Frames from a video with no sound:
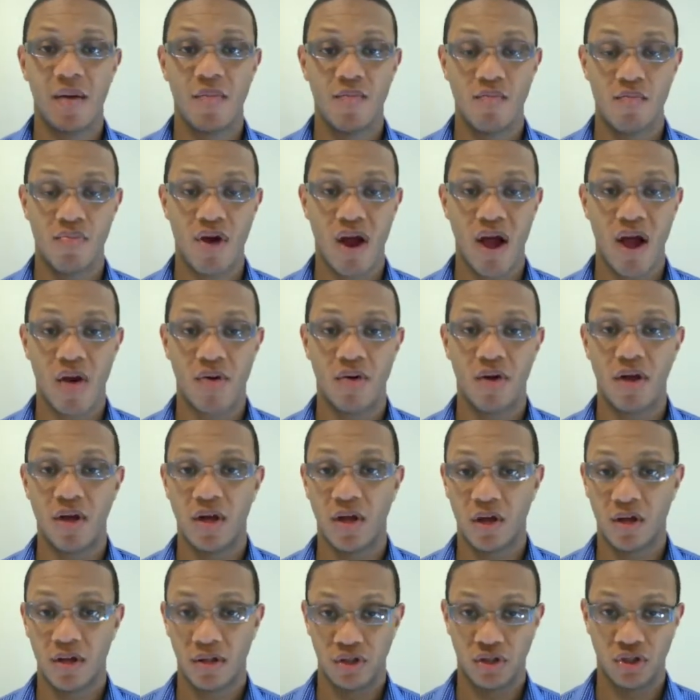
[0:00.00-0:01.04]
Brown
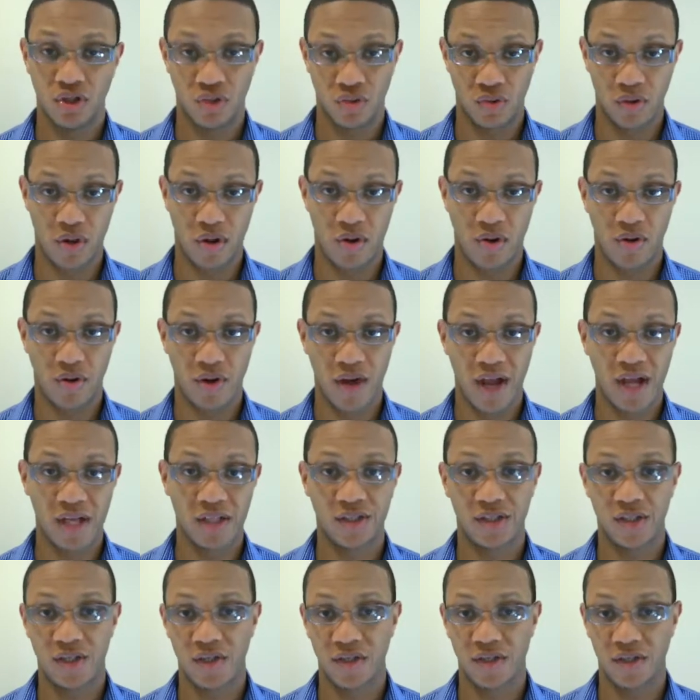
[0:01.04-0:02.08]
Jr.
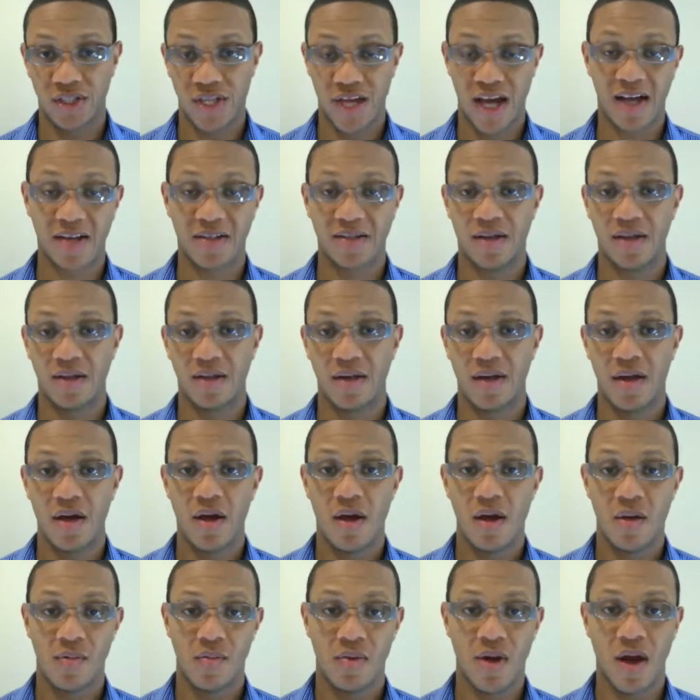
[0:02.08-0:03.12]
H. Jackson
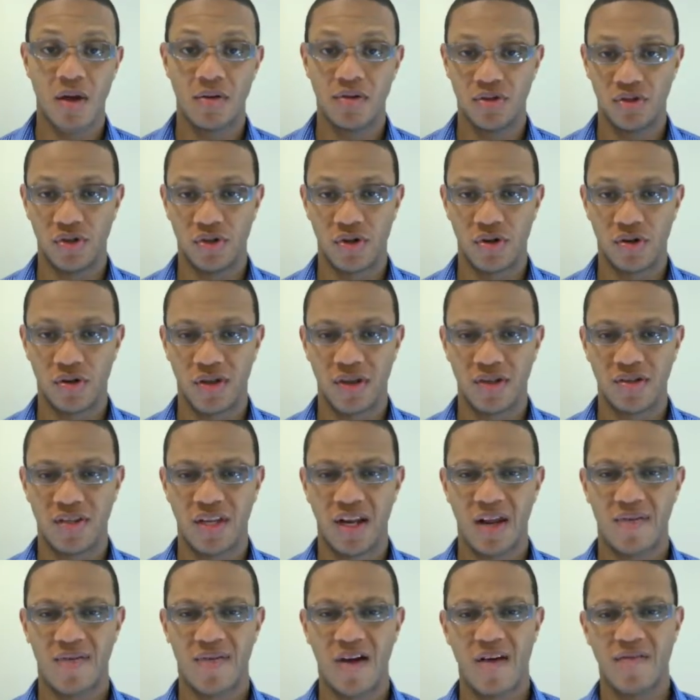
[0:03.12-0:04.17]
Brown Jr. Can you say
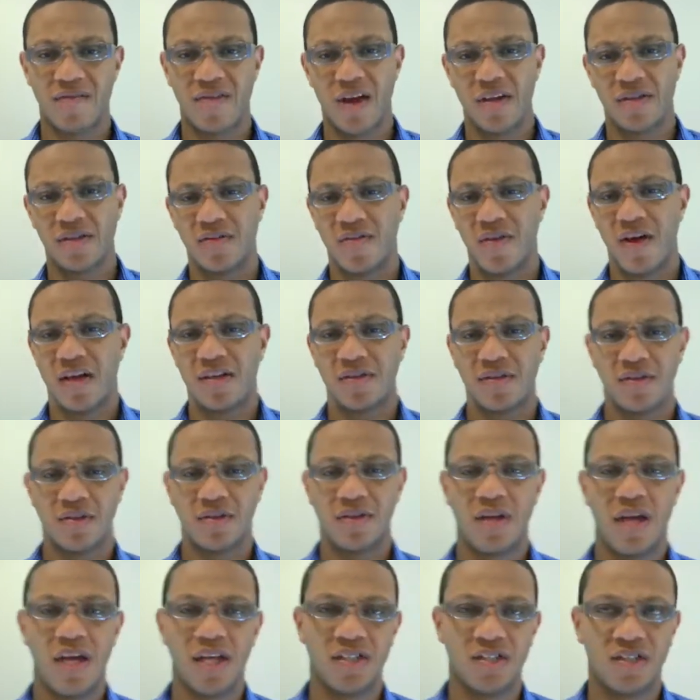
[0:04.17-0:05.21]
that 5 times fast?
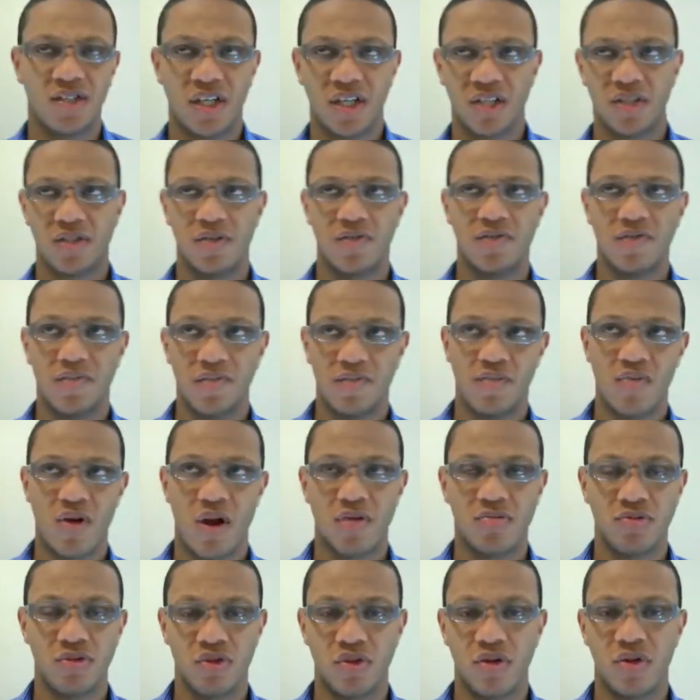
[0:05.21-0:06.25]
H. Jackson
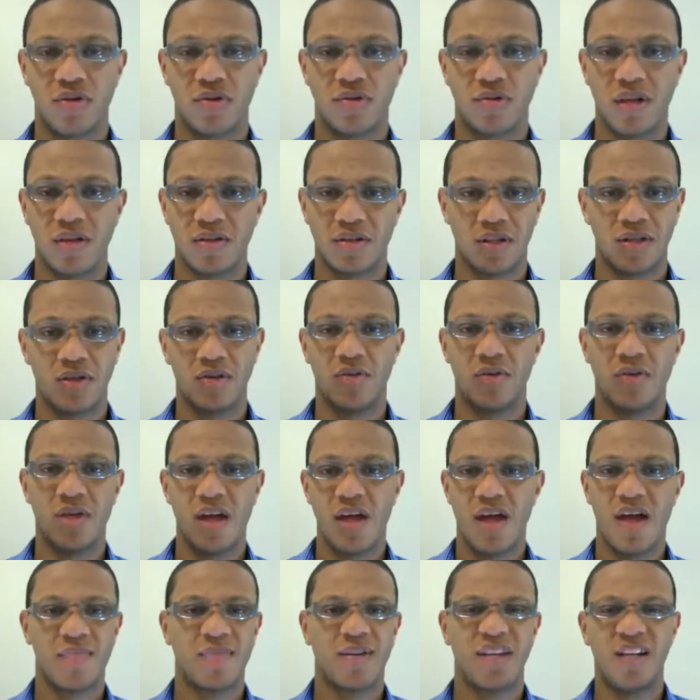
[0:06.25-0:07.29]
Brown Jr. Sounds a
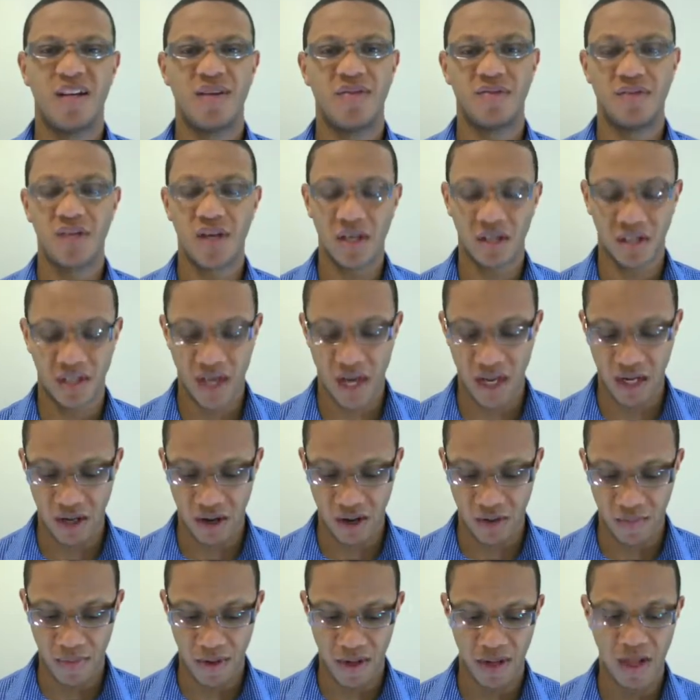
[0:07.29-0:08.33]
little tongue-tied
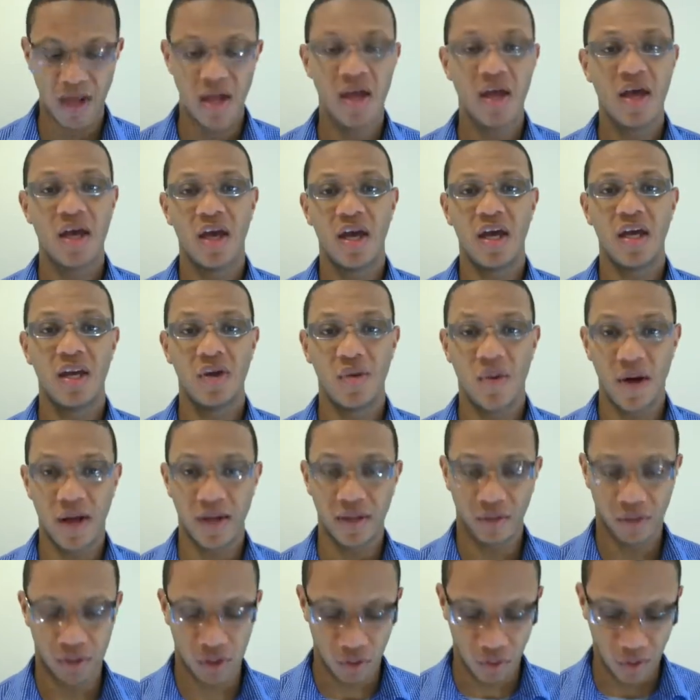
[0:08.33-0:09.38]
here. But
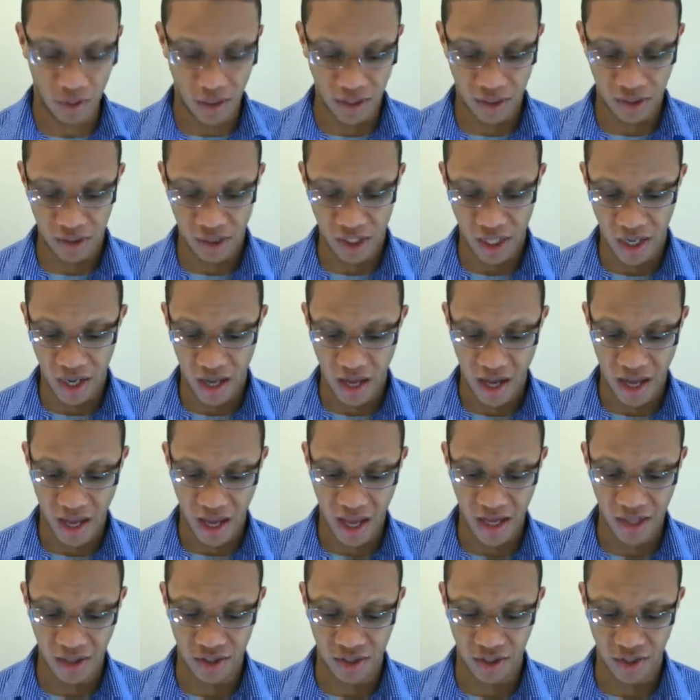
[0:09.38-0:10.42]
anyway, so what
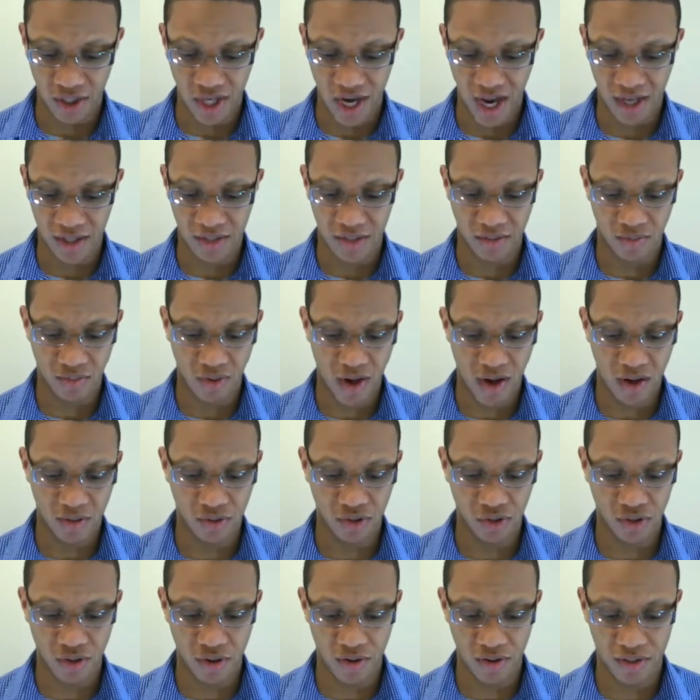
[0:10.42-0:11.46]
H. Jackson Brown
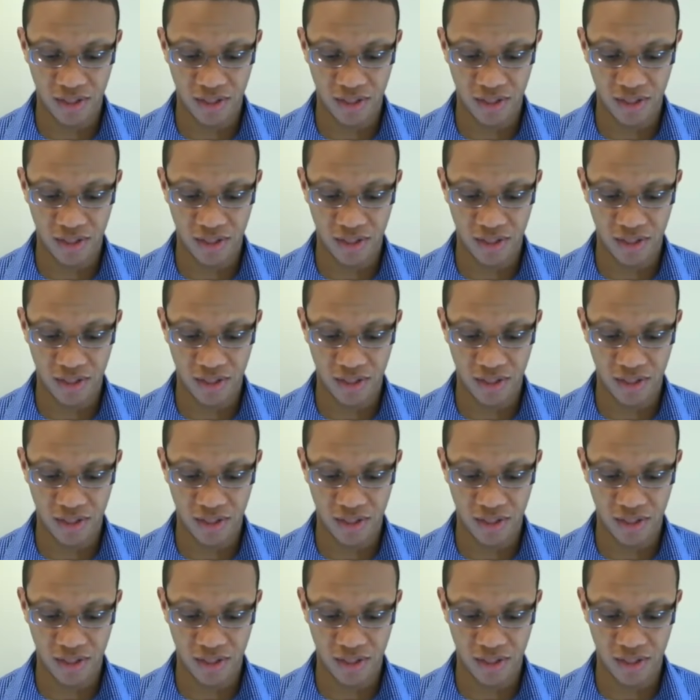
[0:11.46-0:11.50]
Jr.